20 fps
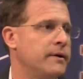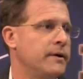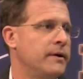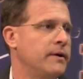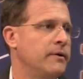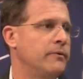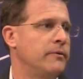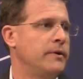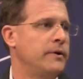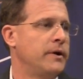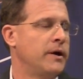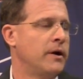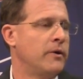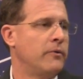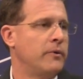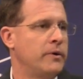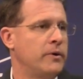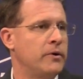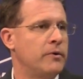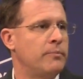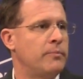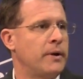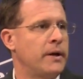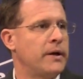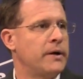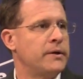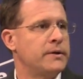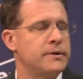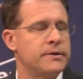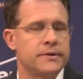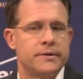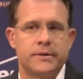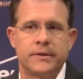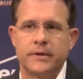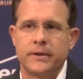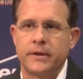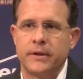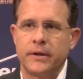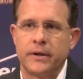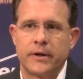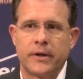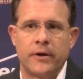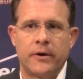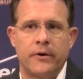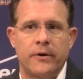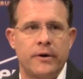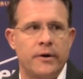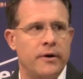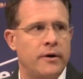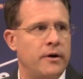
You know, when you got one of your players carted